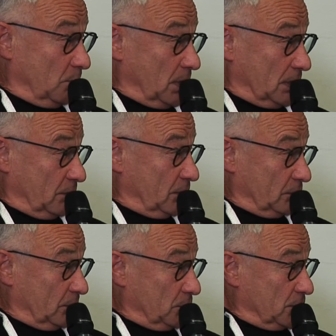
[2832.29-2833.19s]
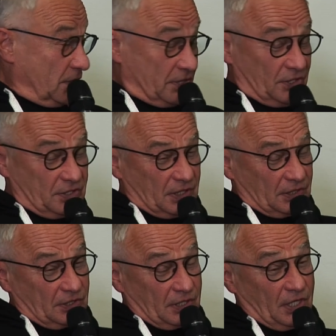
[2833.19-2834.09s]
in various cities
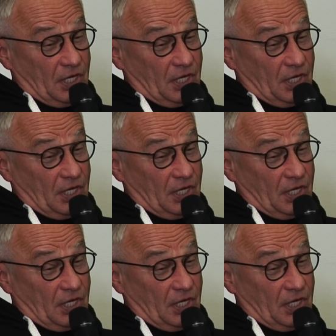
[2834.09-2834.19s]
uh,